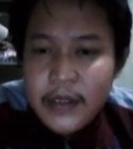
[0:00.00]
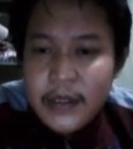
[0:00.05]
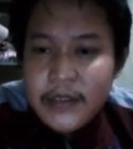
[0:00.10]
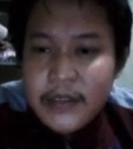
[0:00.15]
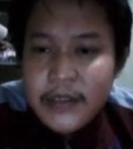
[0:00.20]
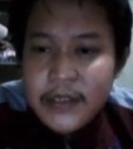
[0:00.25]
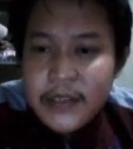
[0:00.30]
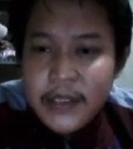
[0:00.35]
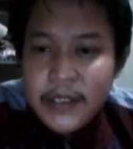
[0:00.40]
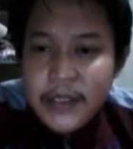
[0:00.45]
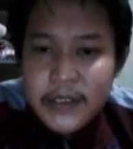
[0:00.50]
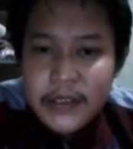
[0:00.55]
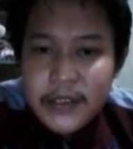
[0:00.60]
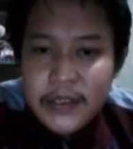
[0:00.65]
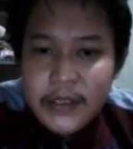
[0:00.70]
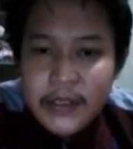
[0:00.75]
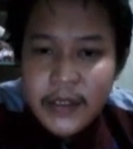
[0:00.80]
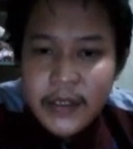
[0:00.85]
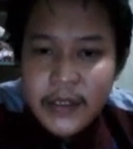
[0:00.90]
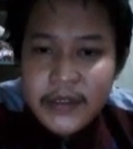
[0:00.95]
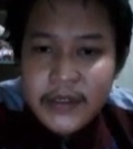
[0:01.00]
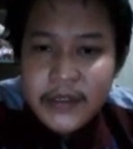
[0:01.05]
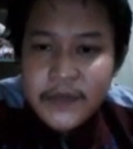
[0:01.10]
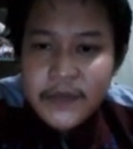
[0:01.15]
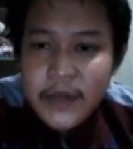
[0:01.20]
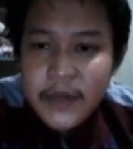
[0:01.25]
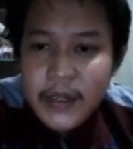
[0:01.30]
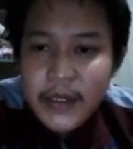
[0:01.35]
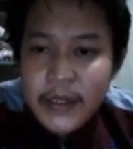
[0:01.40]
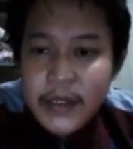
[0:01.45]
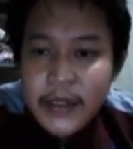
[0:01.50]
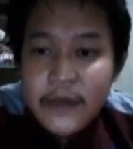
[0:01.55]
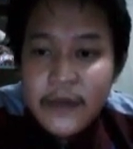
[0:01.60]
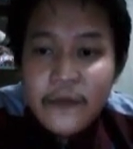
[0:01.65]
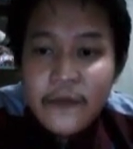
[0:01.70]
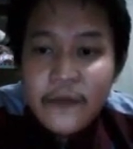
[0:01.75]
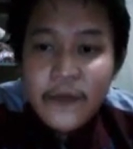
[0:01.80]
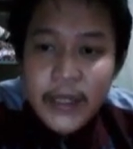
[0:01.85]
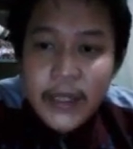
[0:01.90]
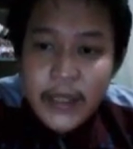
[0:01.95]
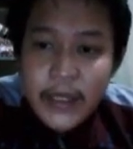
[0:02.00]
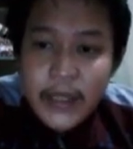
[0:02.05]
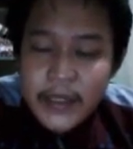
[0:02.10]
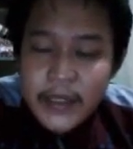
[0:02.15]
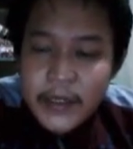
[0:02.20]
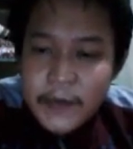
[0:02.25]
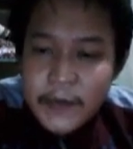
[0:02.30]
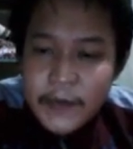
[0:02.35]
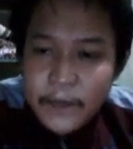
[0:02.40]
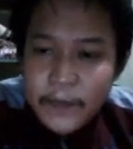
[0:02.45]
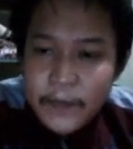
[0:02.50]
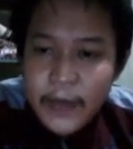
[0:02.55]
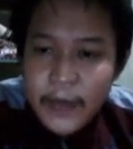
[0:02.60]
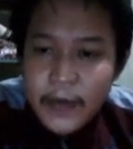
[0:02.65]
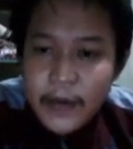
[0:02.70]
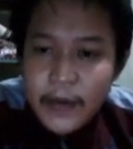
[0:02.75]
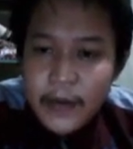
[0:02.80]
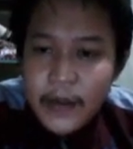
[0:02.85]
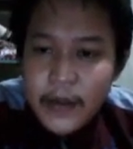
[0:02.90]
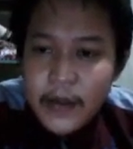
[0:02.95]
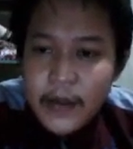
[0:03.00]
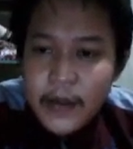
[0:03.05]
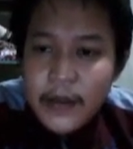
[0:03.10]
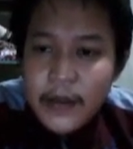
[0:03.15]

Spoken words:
since his friend can win, yeah,